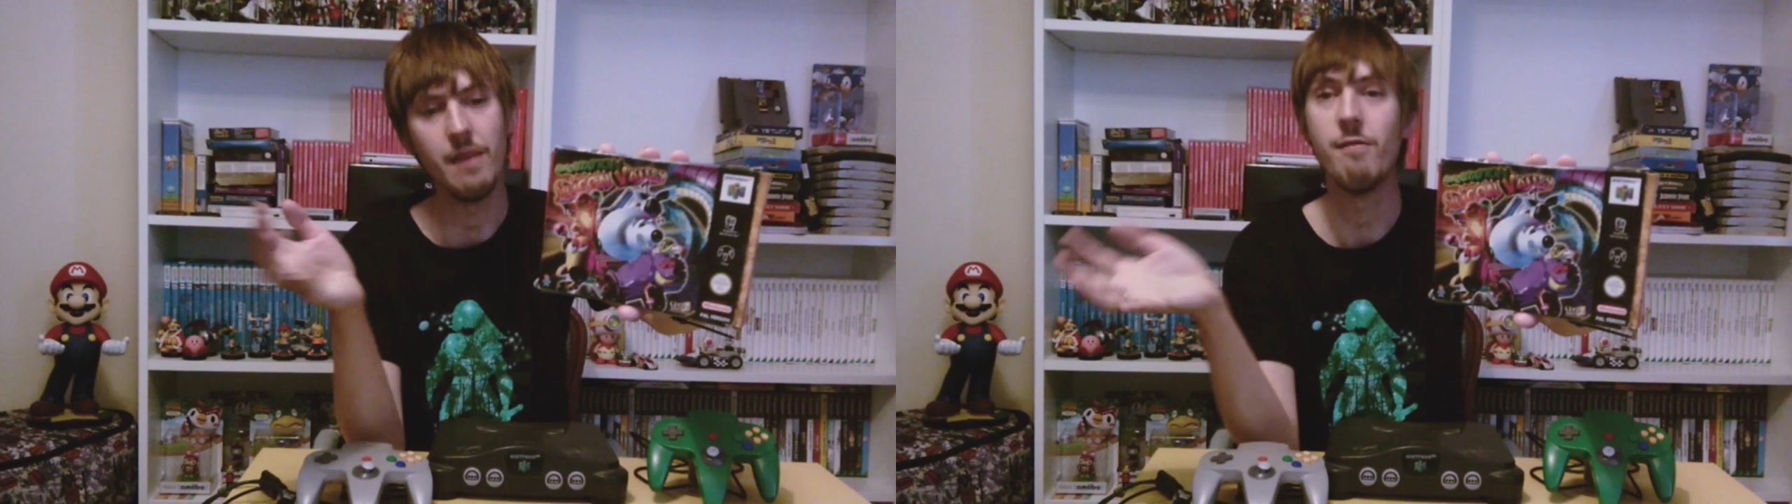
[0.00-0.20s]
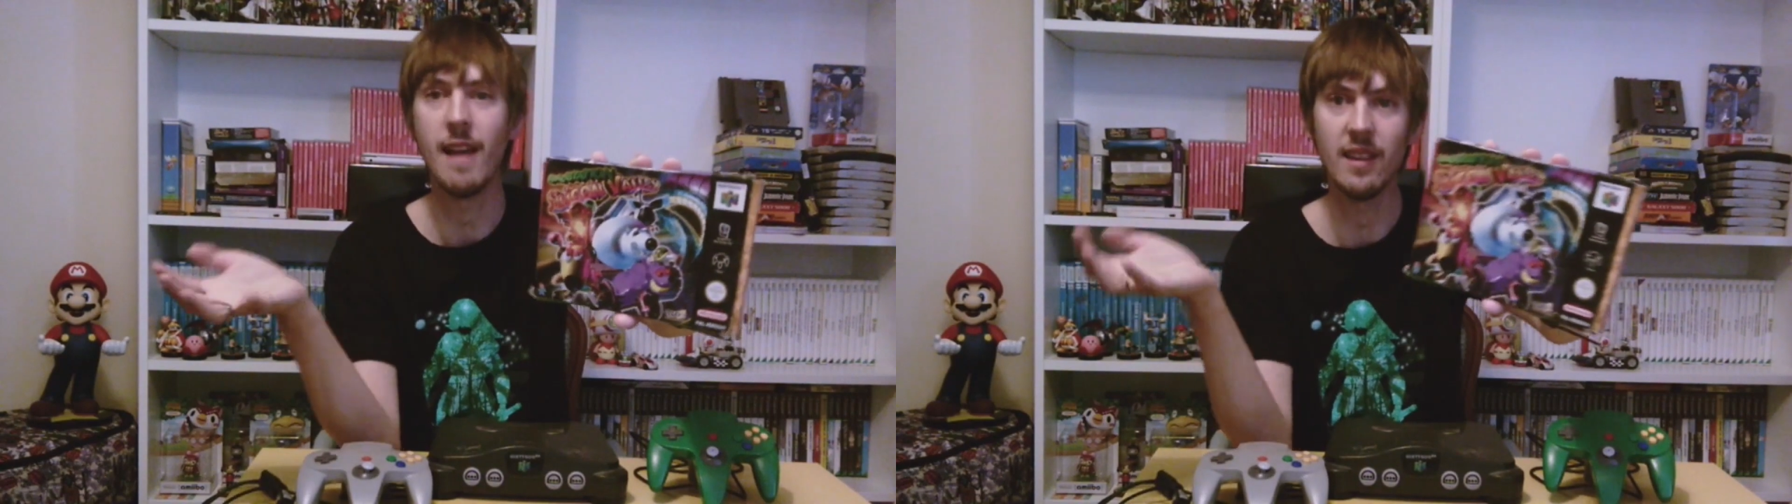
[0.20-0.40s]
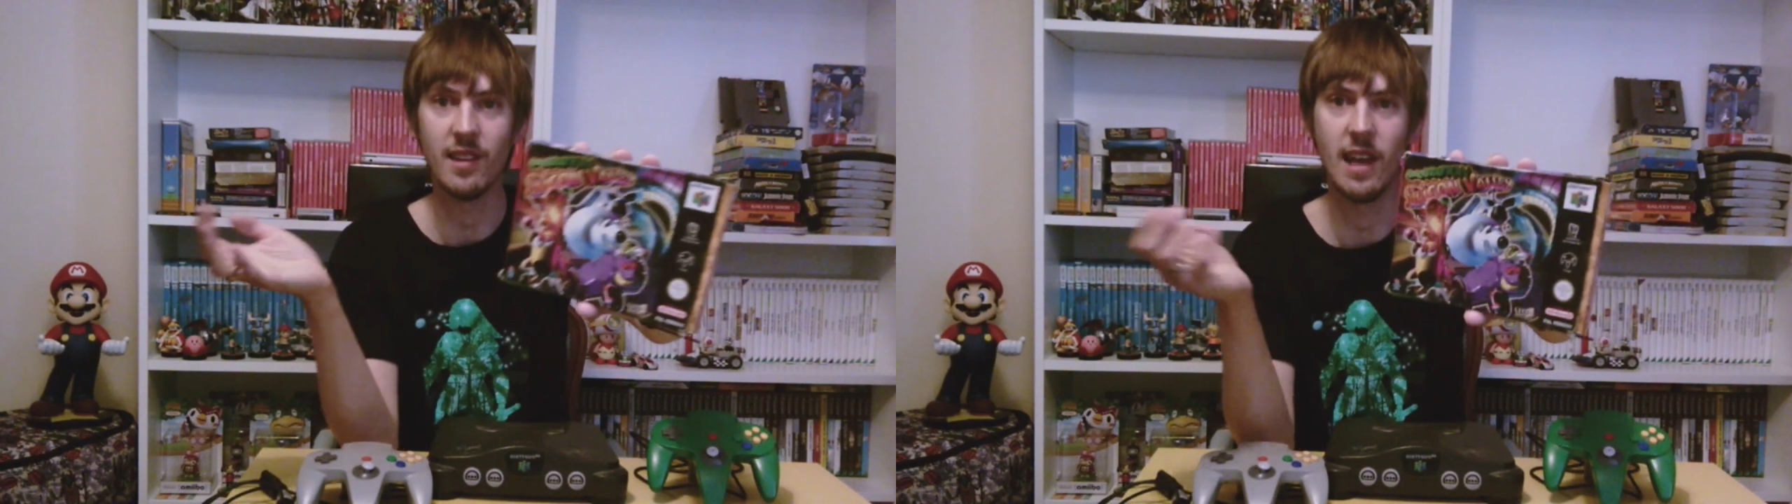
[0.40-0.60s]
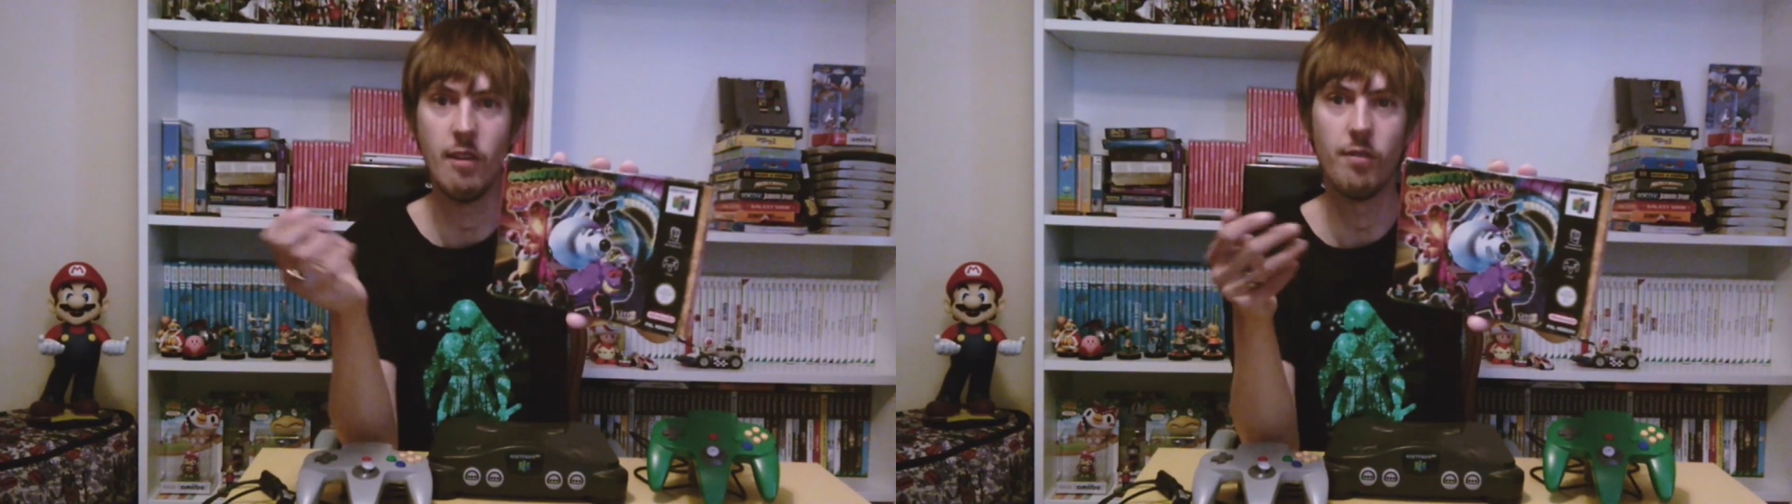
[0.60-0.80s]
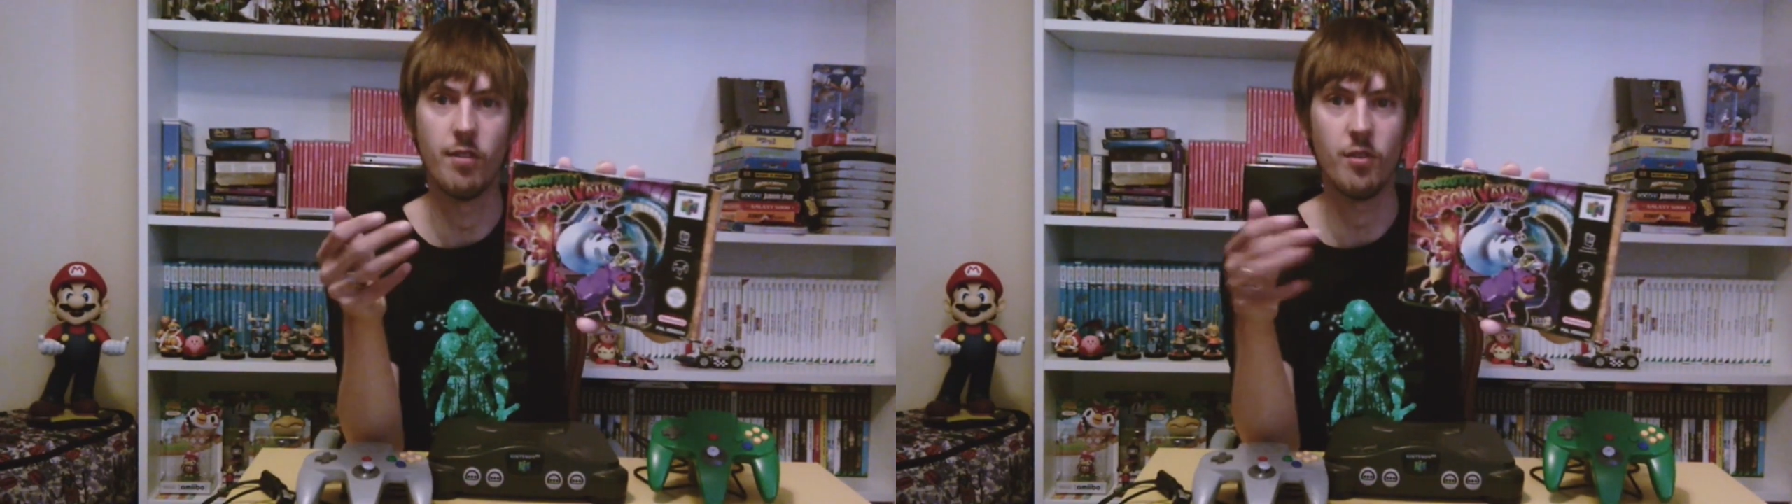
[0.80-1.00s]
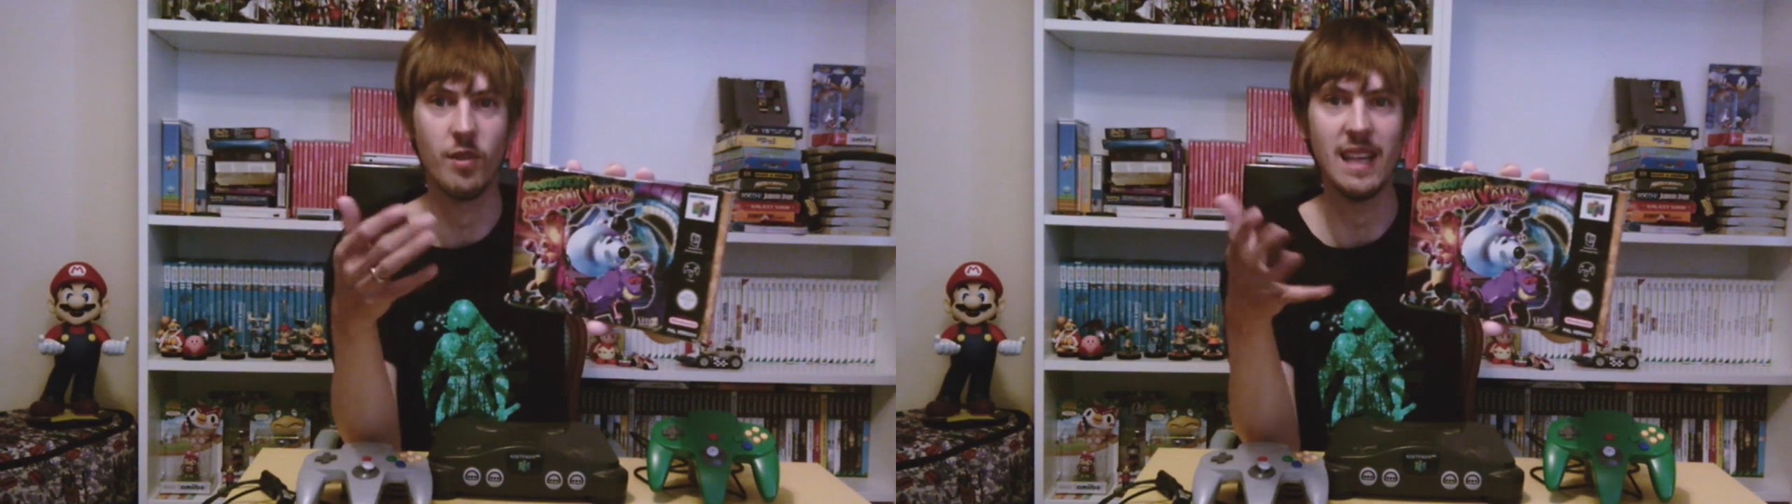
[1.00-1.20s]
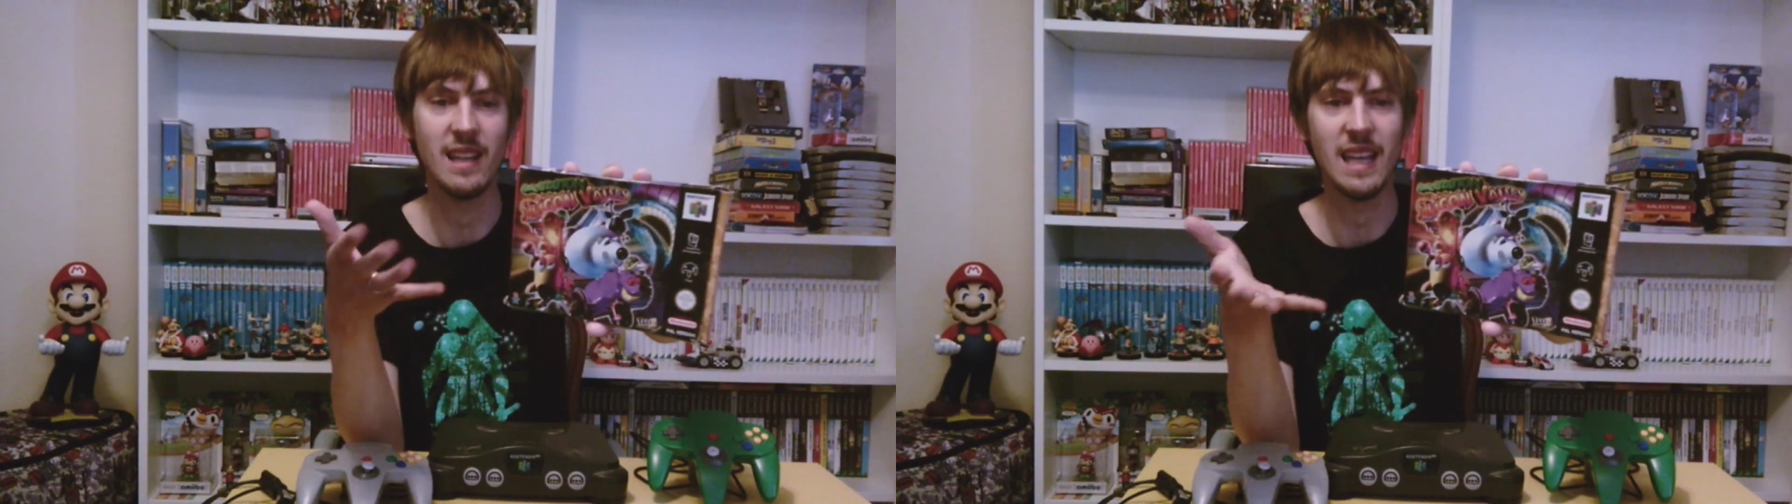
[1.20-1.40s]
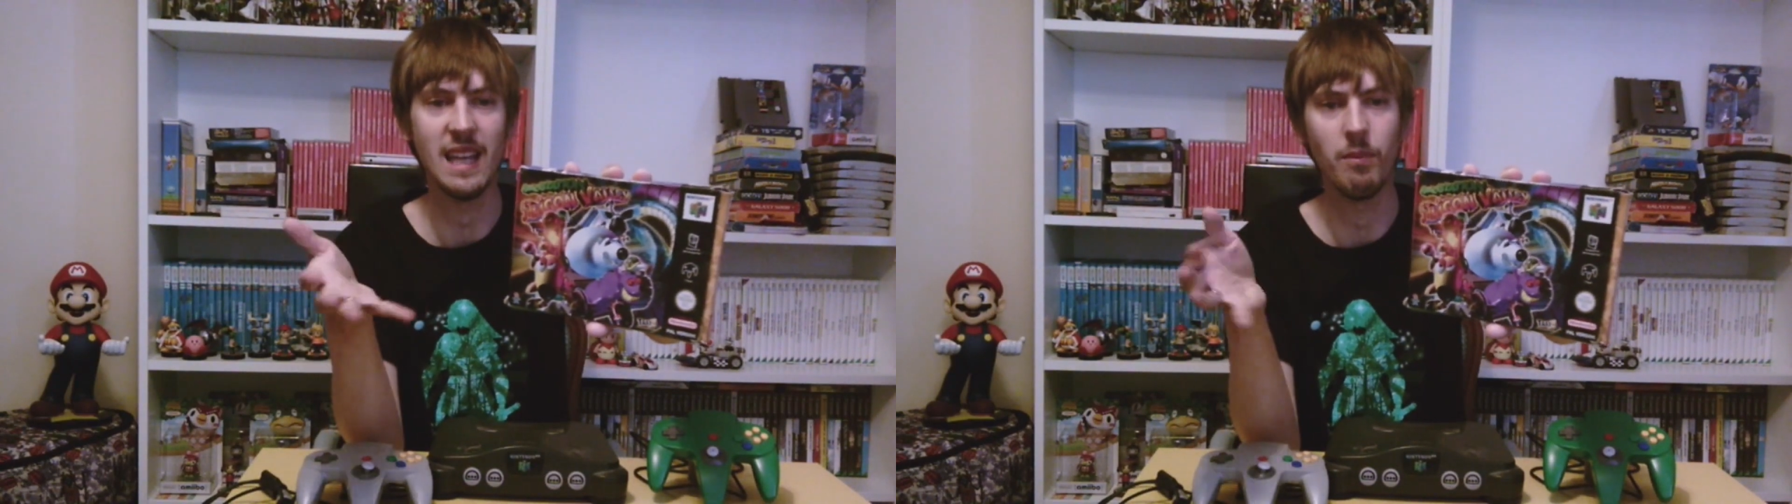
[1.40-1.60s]
inventive
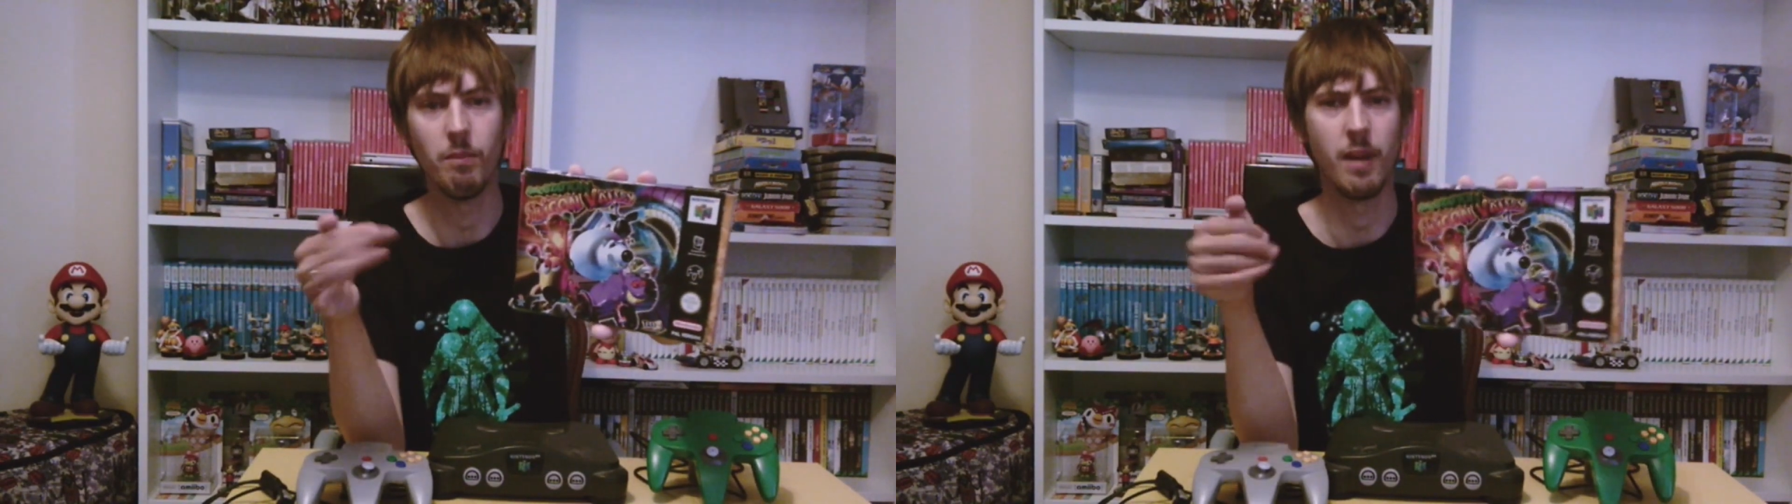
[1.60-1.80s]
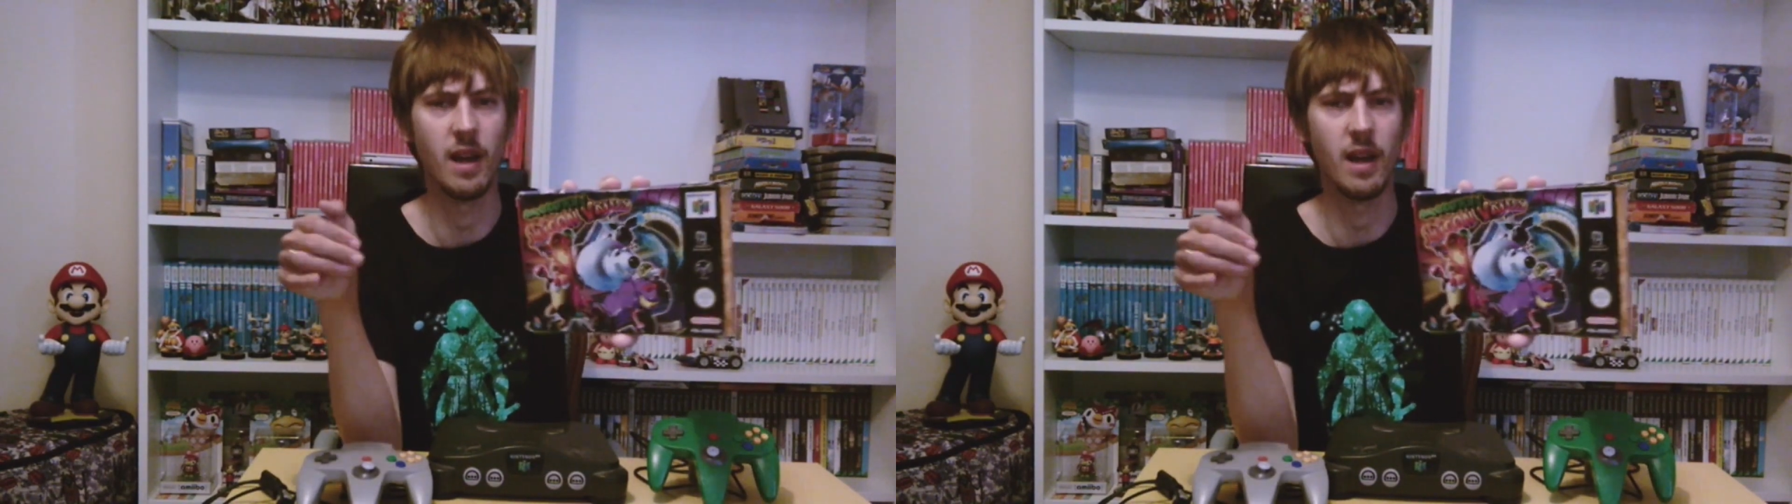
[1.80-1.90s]
3D